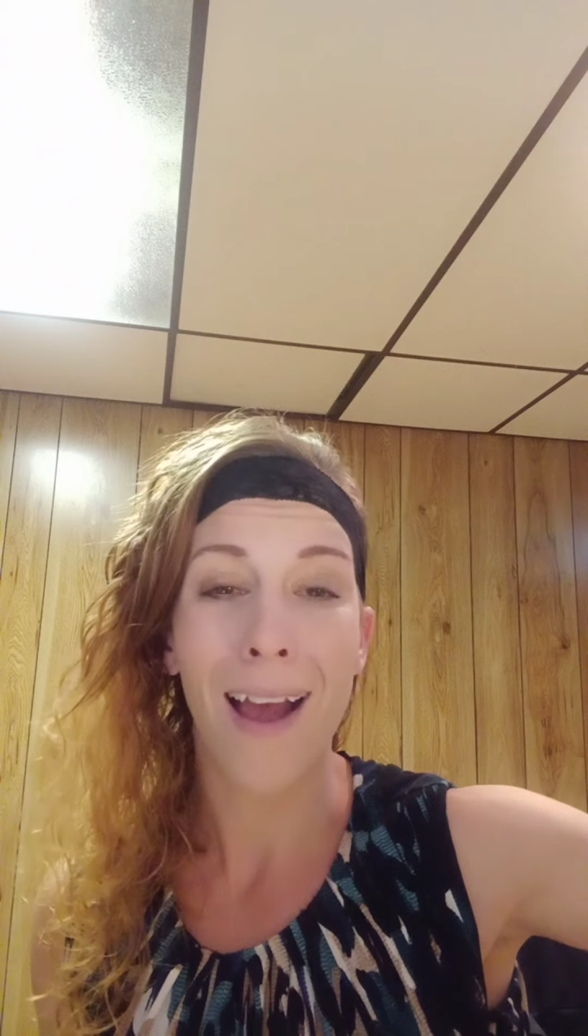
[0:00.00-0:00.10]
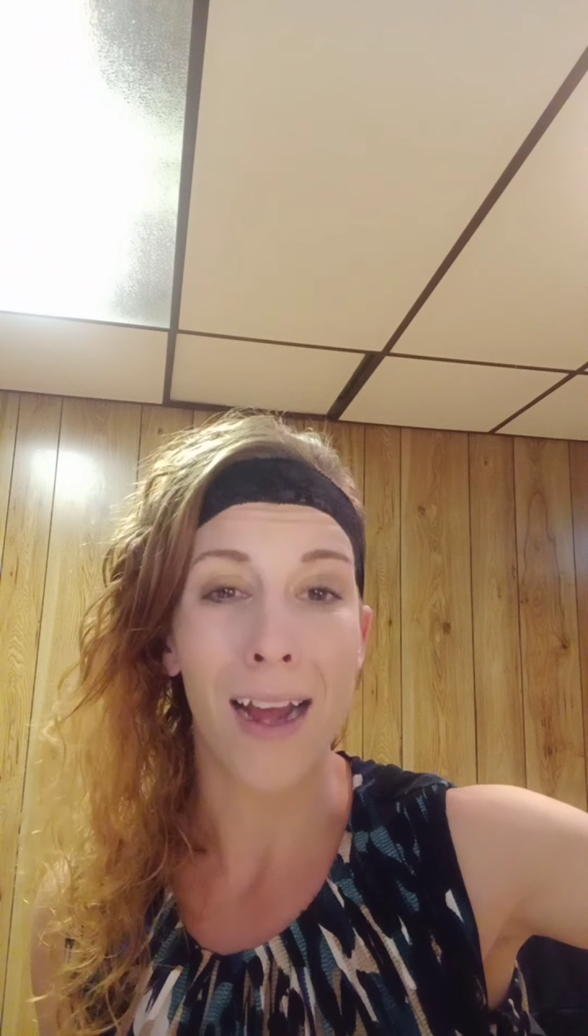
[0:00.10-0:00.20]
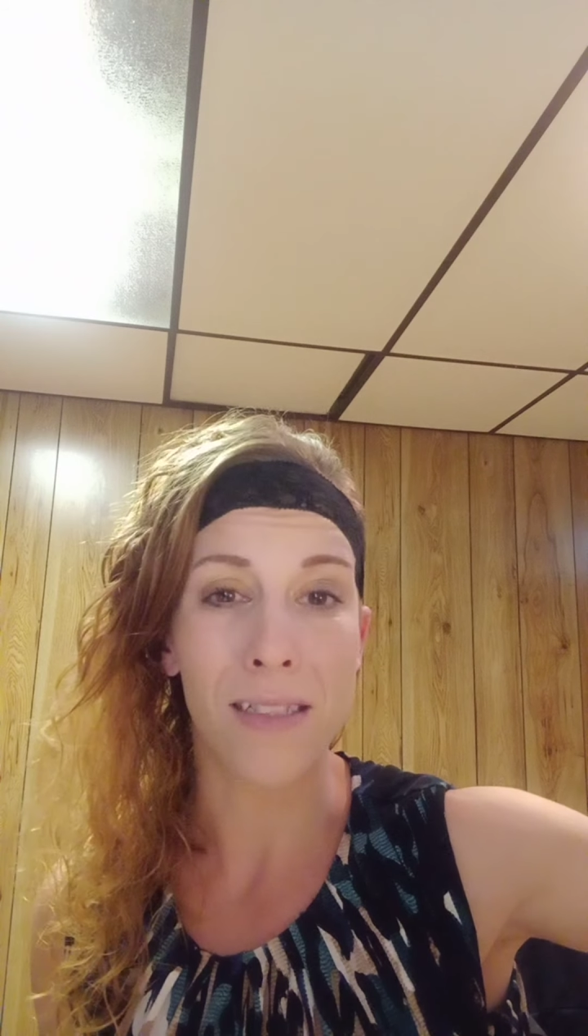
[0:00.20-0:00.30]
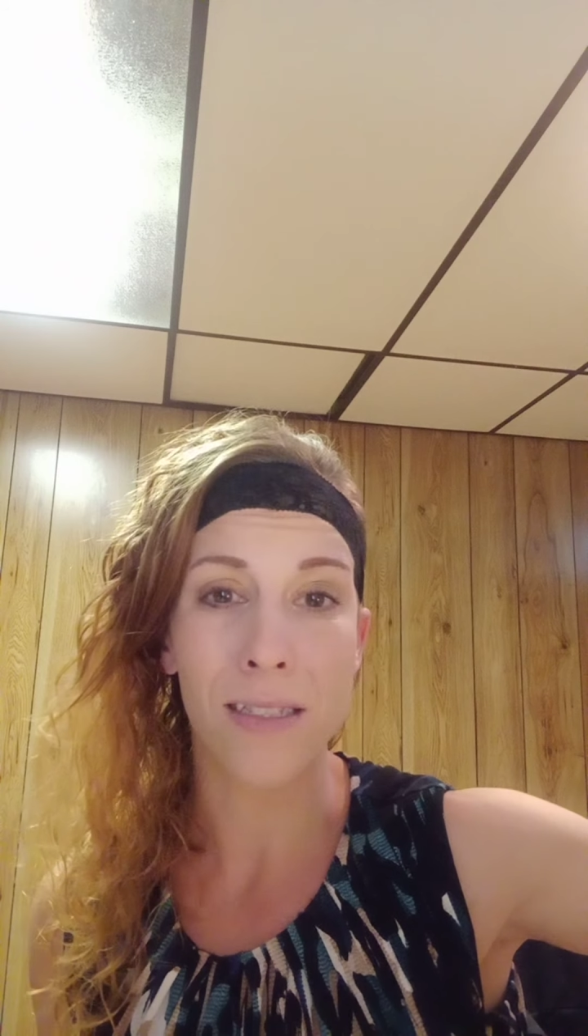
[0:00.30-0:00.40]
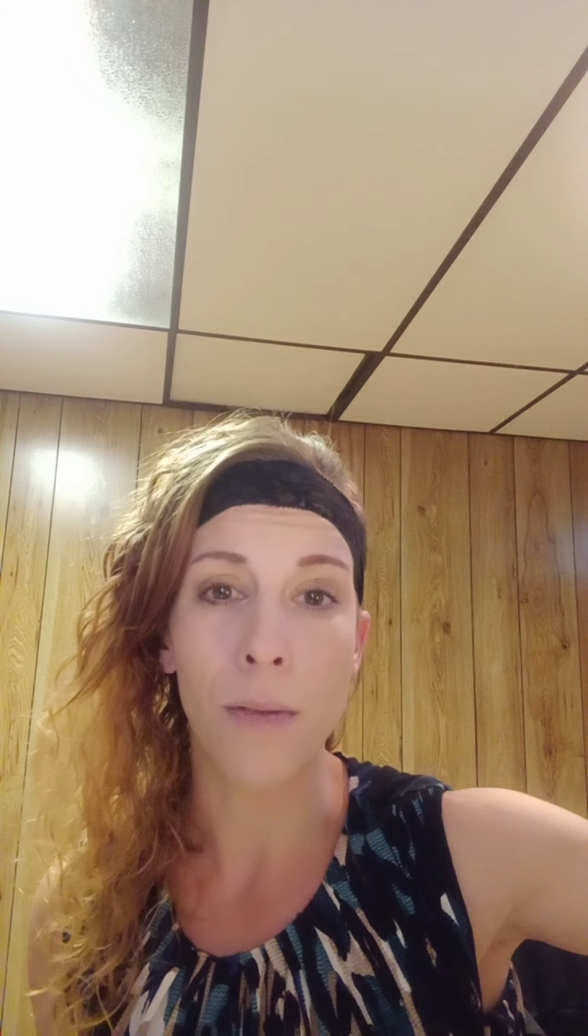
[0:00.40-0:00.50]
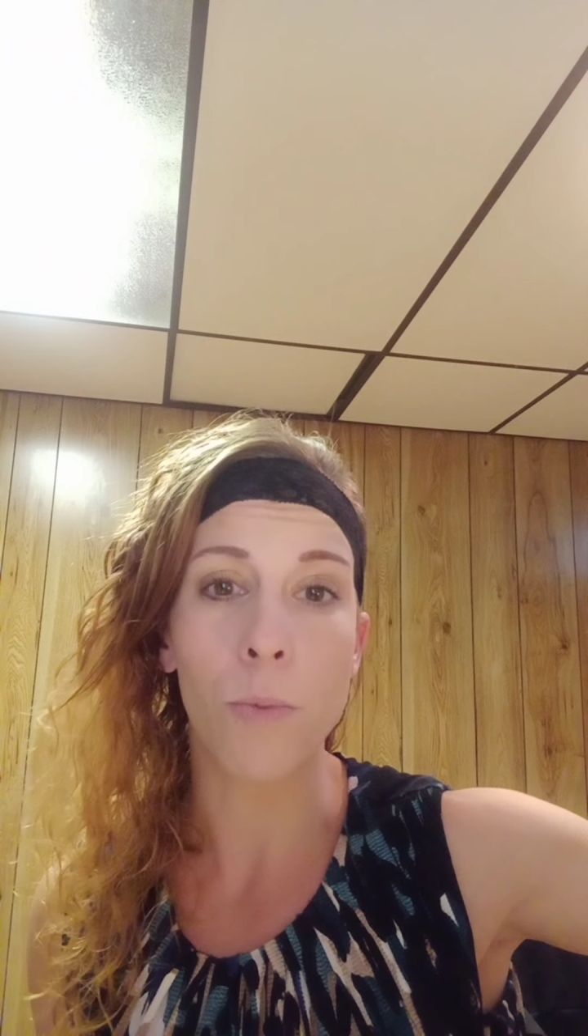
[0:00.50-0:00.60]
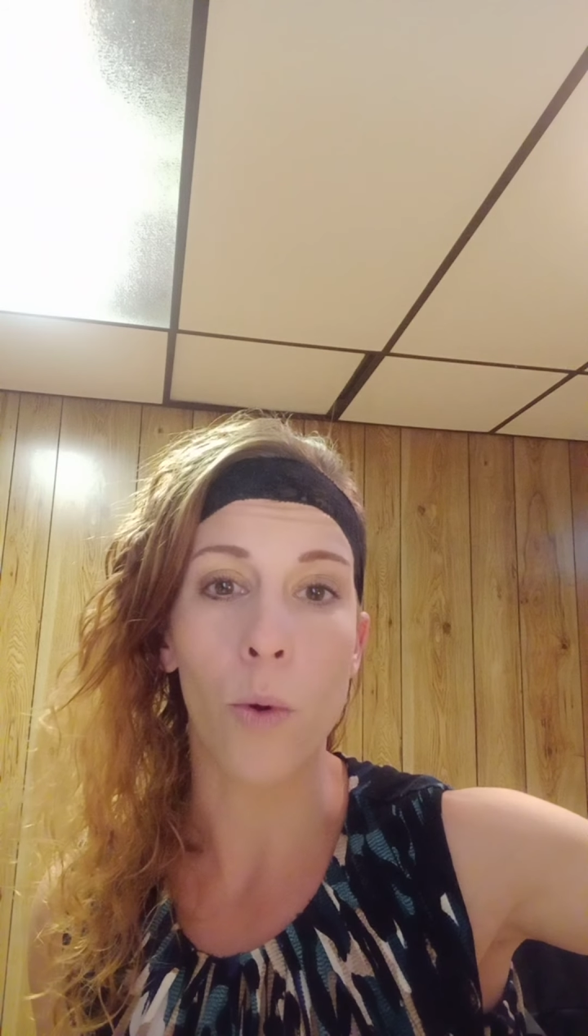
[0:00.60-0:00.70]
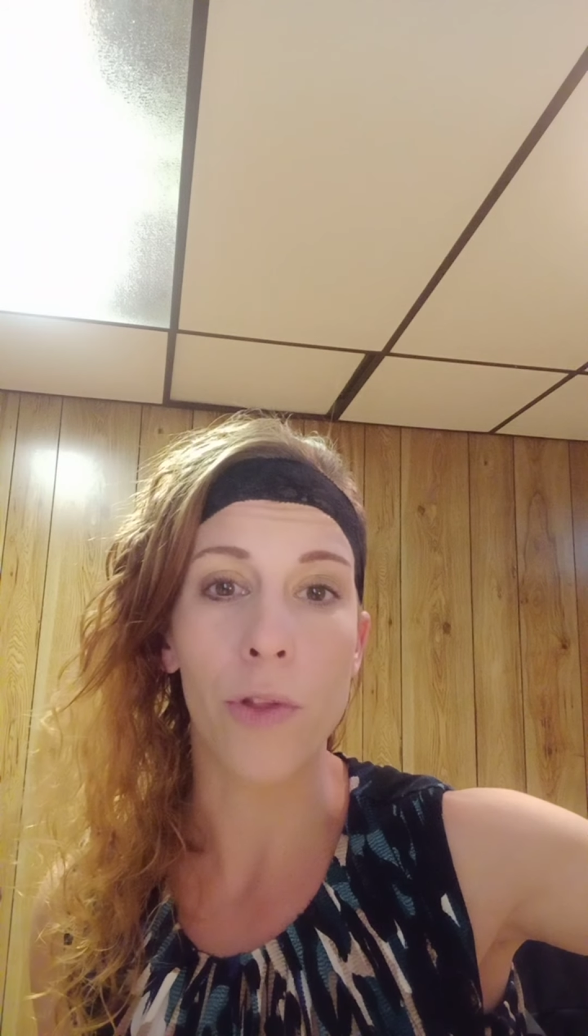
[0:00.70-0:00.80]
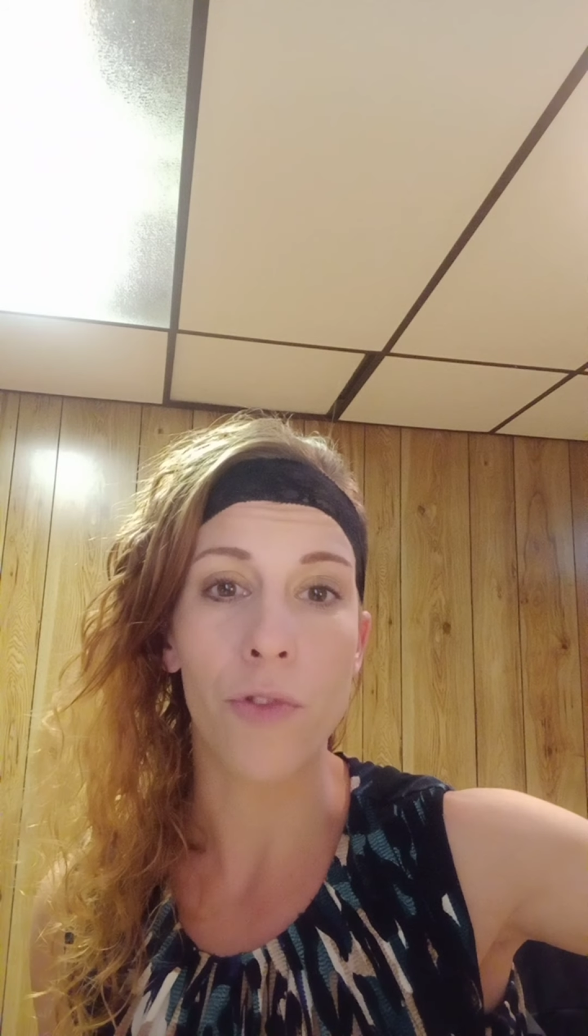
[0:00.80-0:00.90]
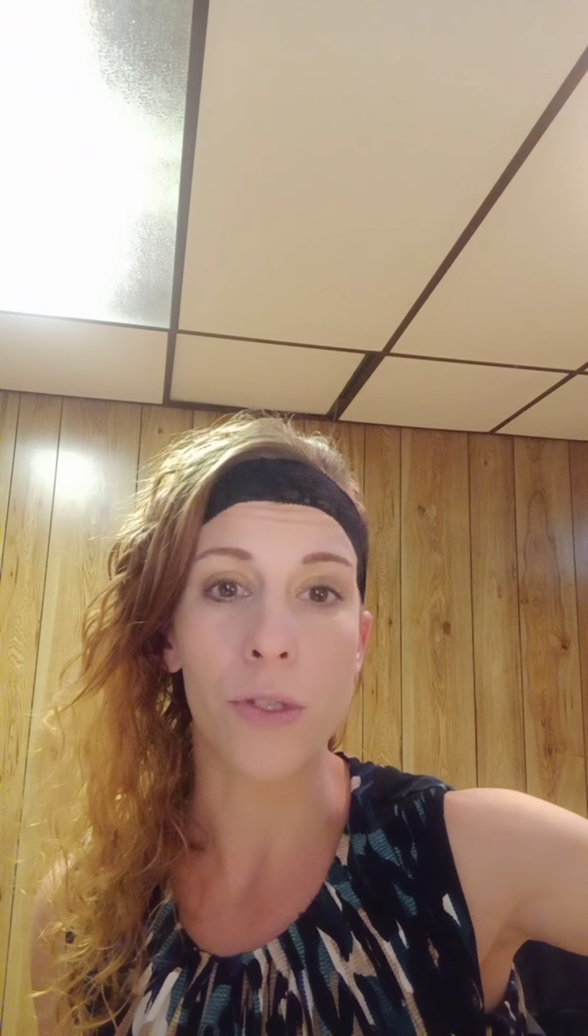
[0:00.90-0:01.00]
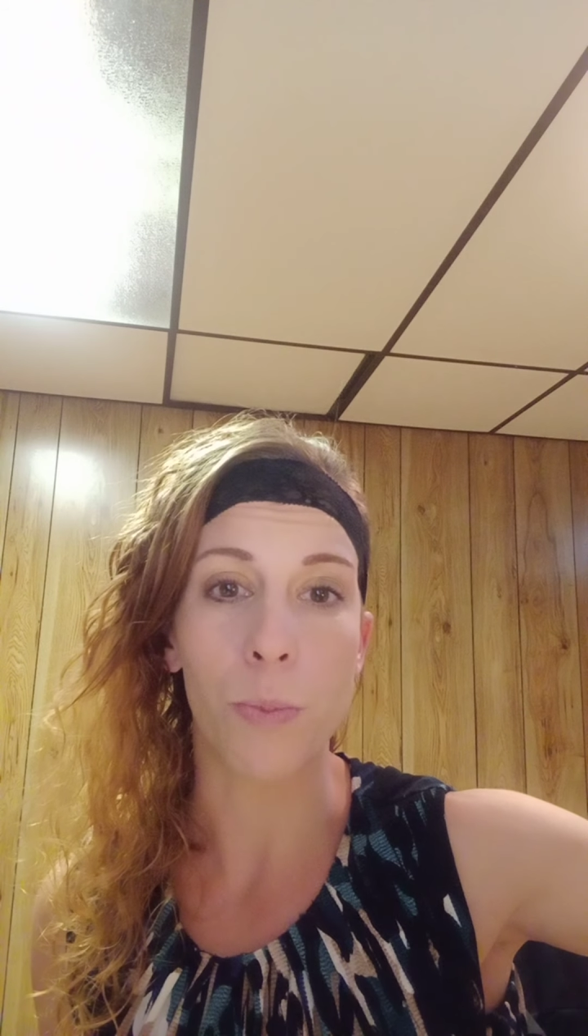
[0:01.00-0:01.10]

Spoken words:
At some point, this